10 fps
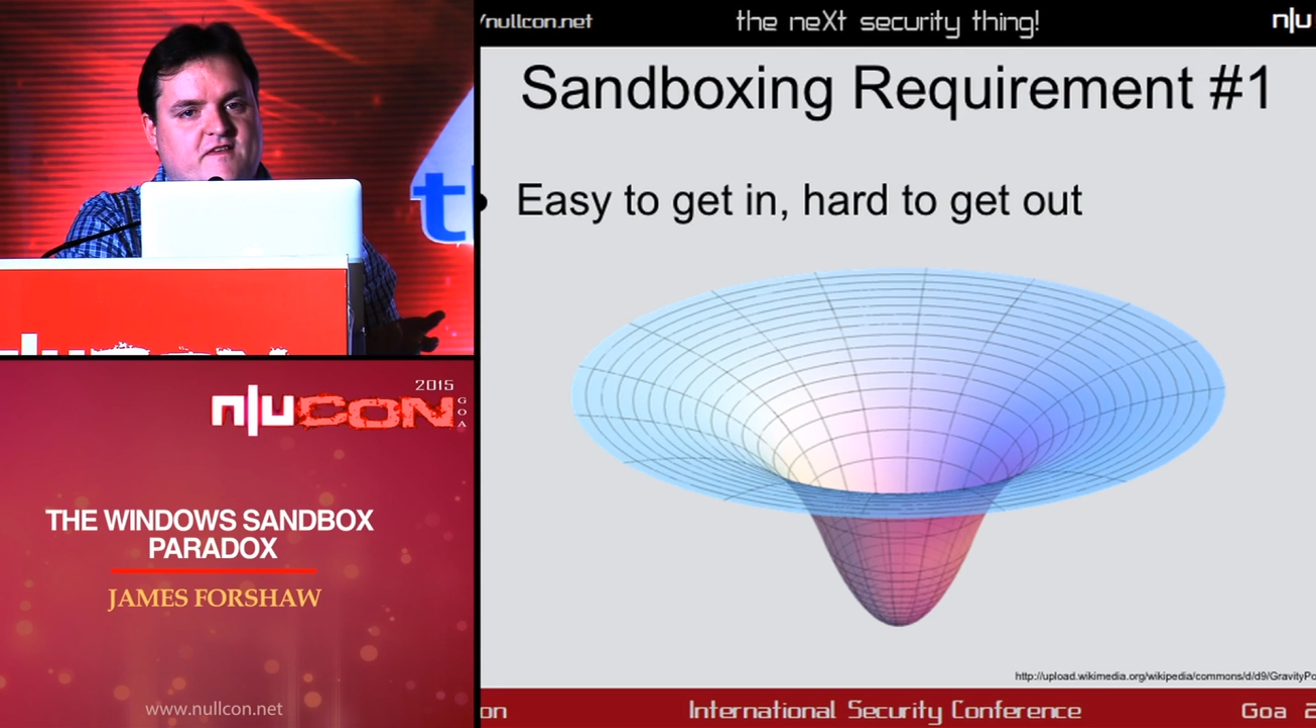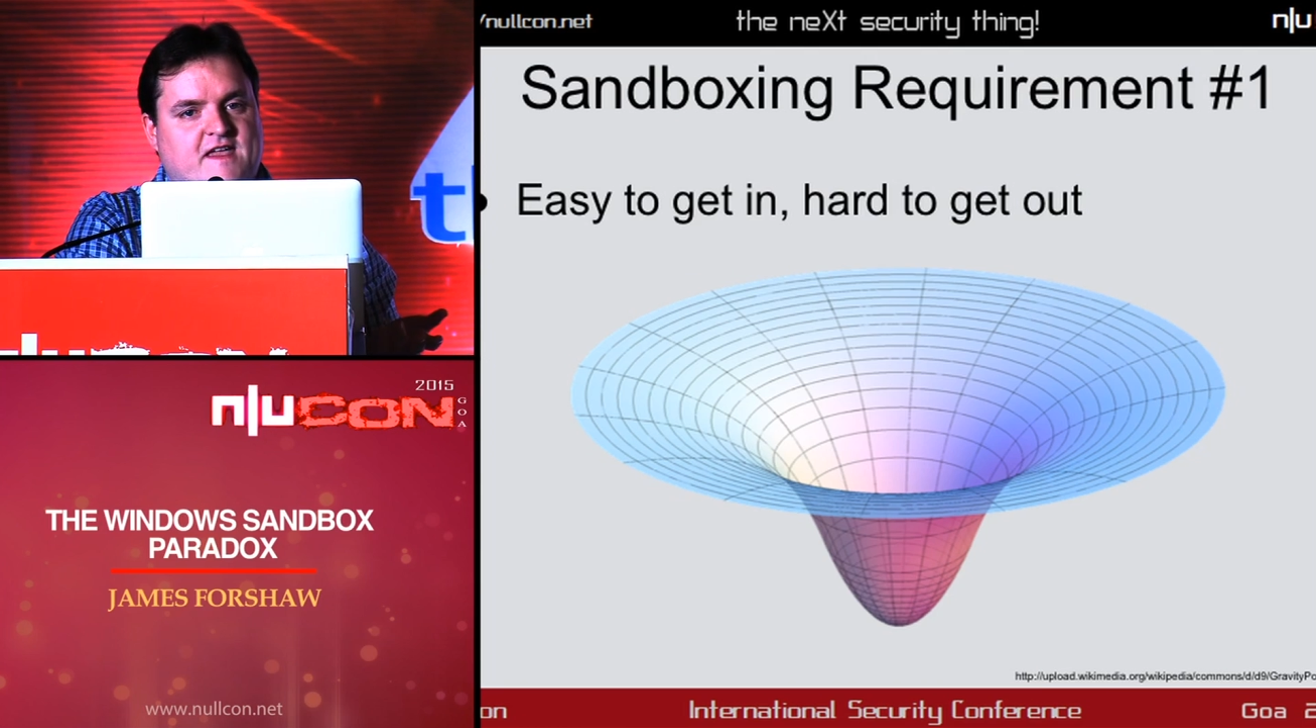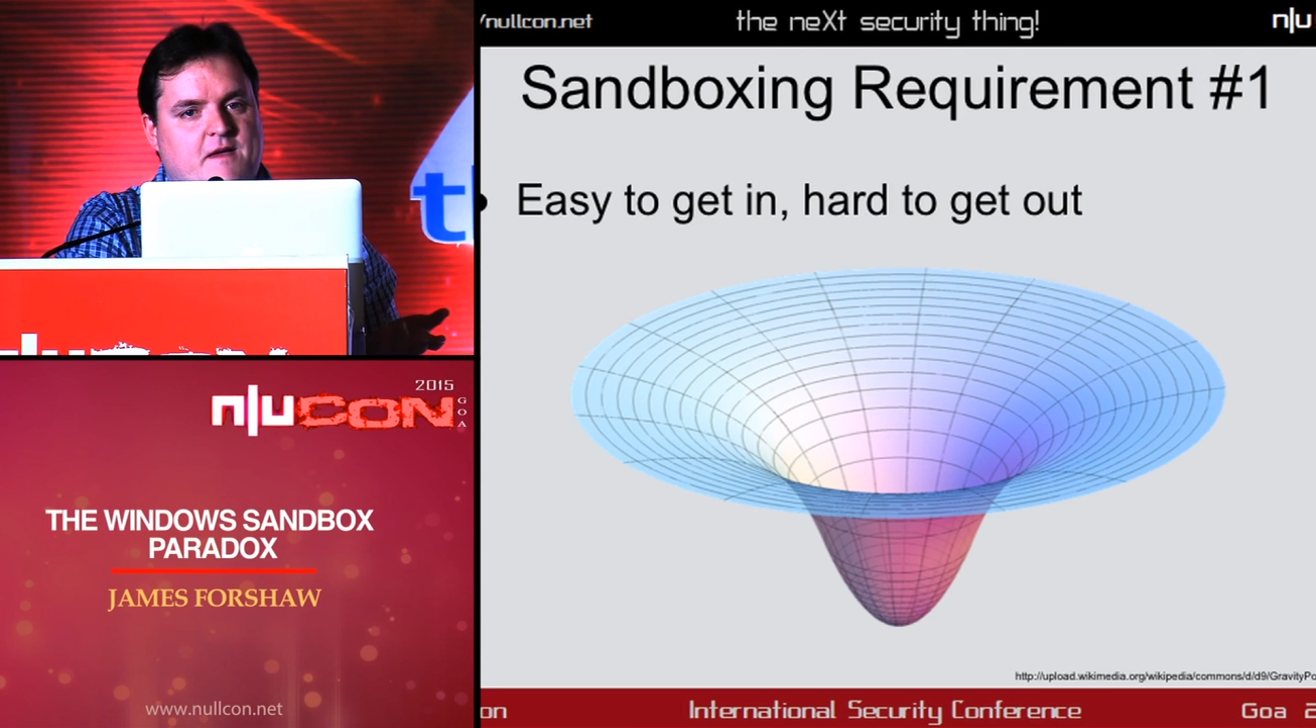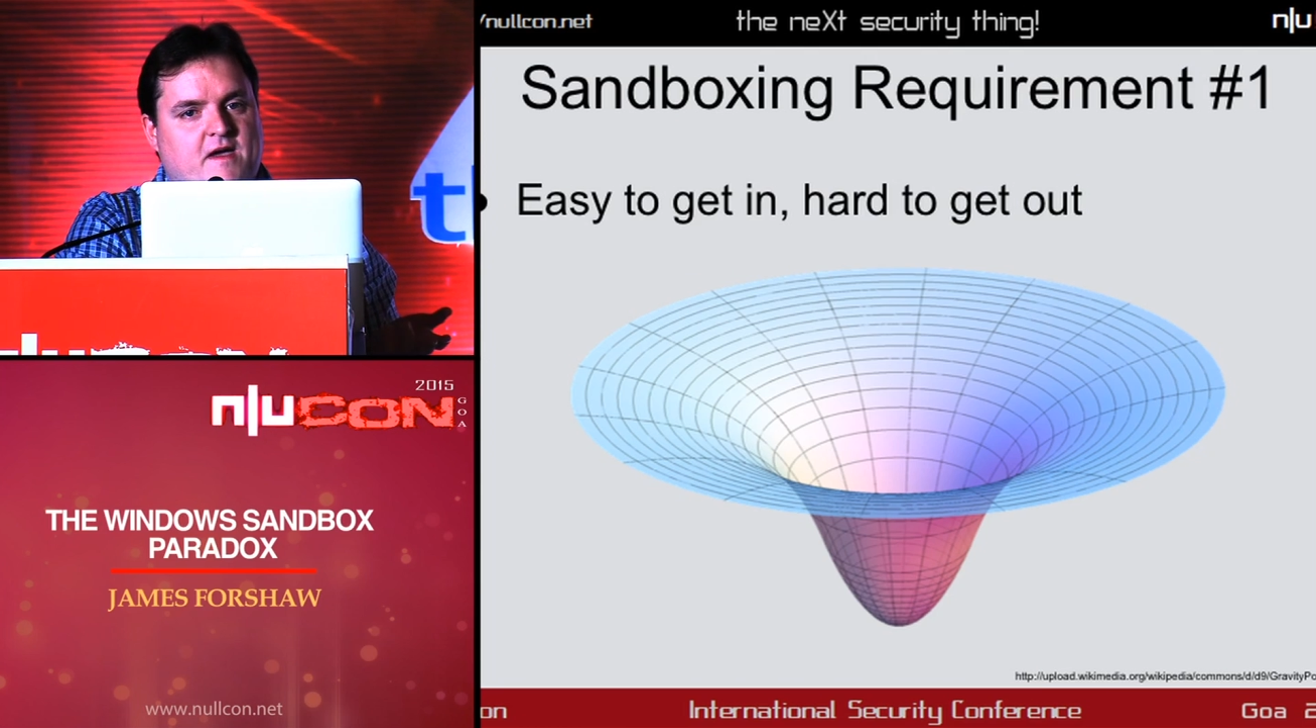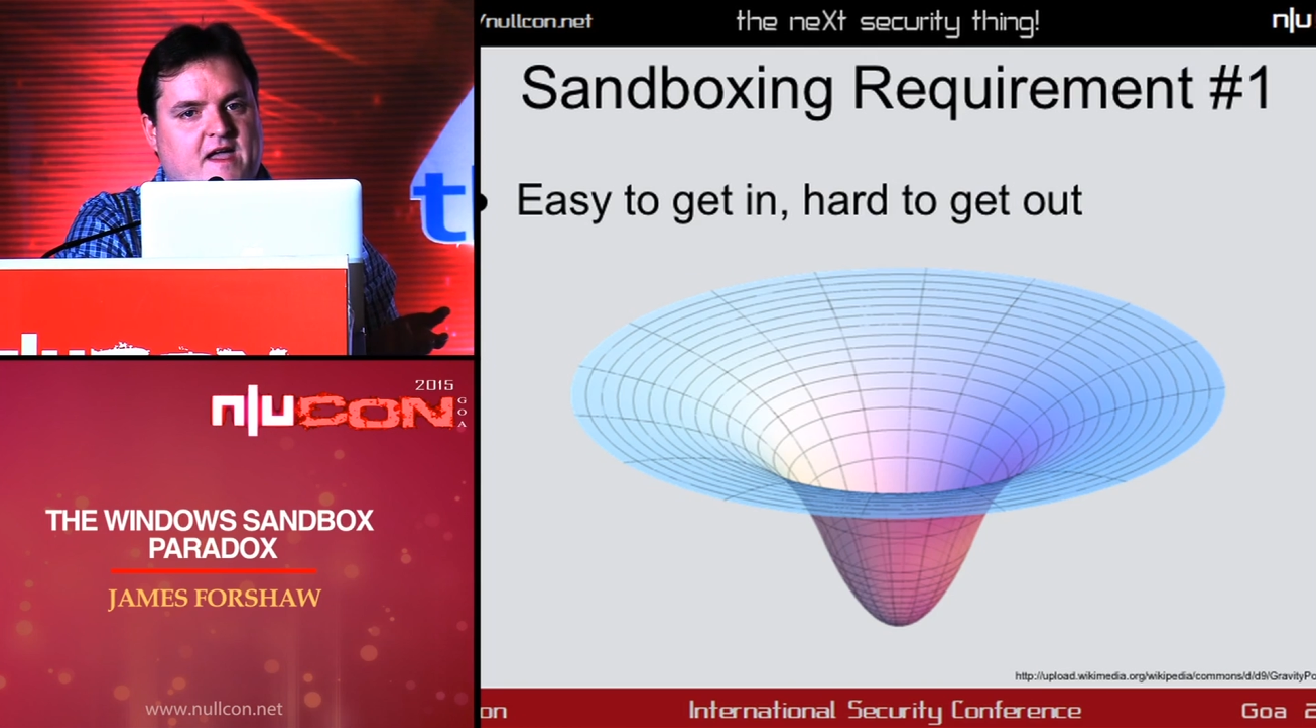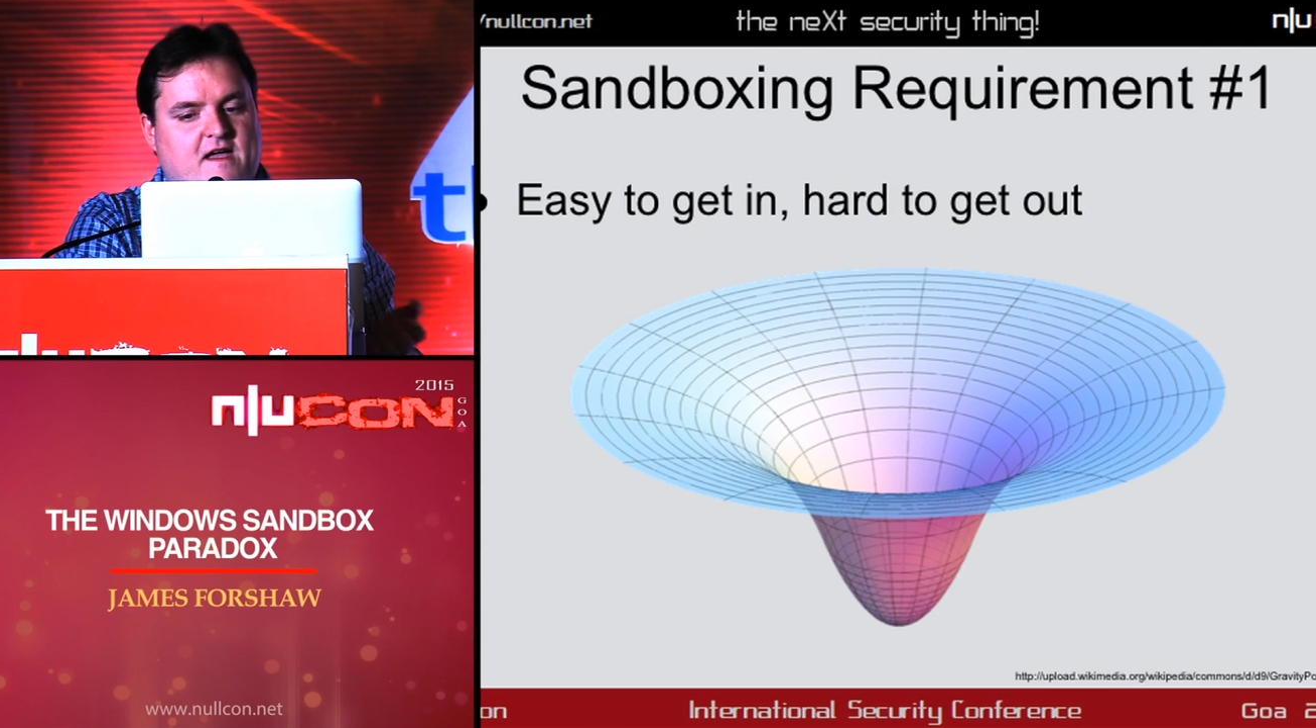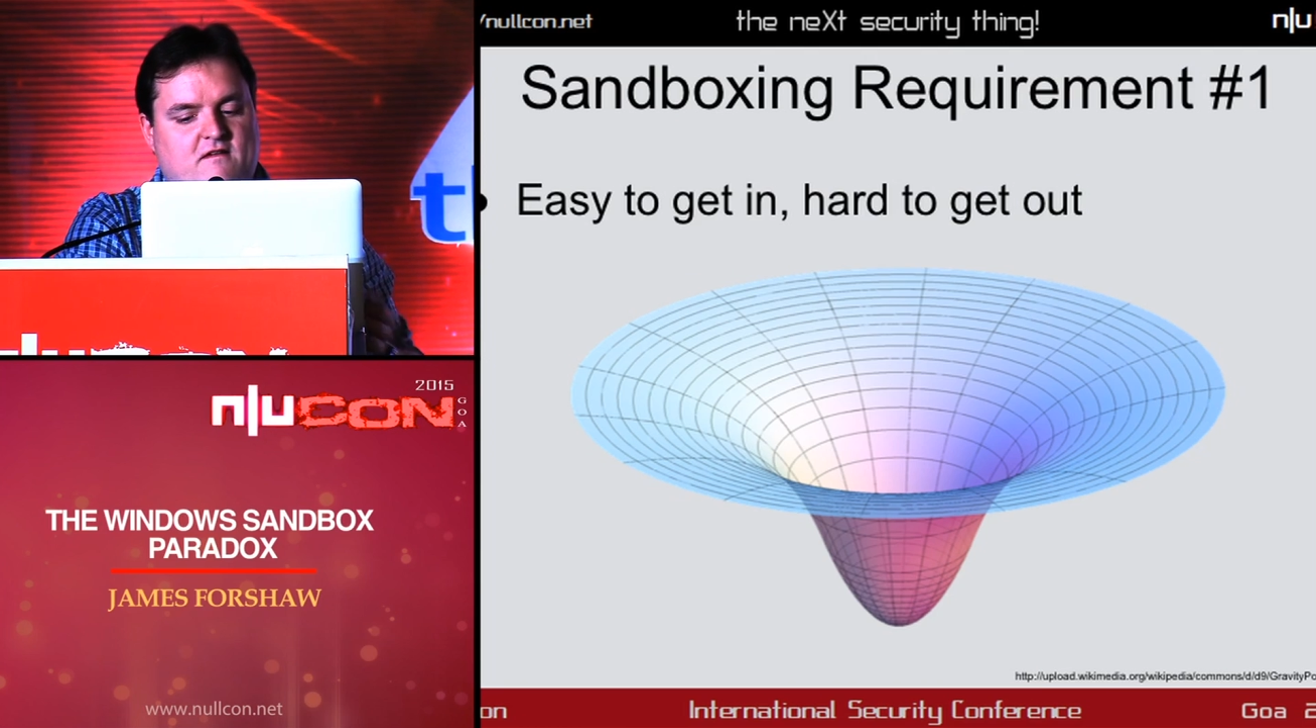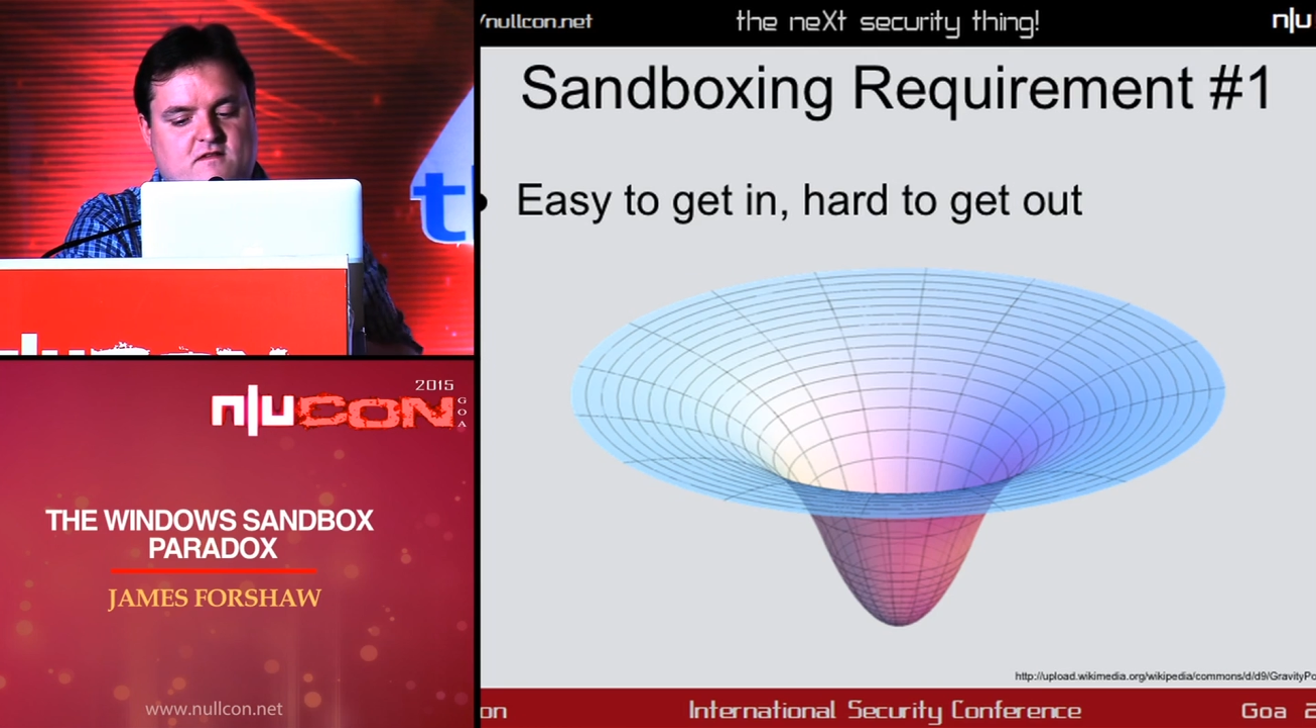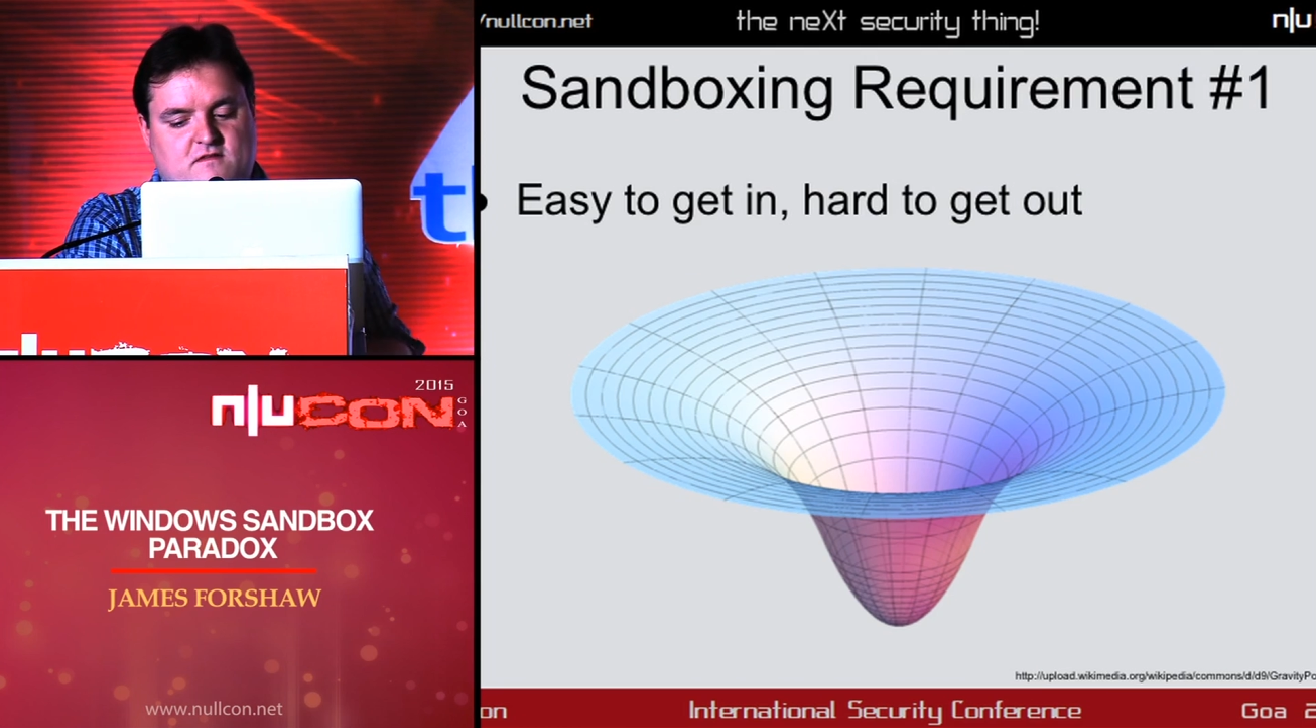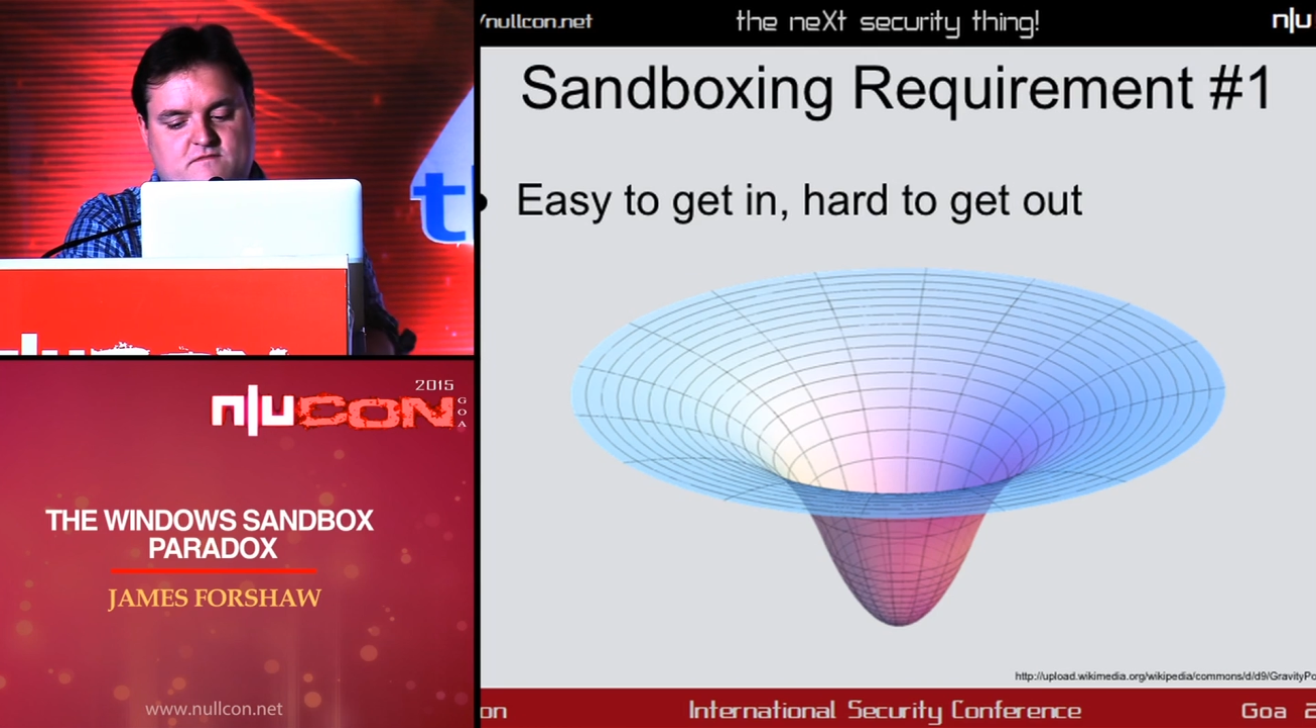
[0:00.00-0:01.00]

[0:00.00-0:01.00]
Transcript: to get back out.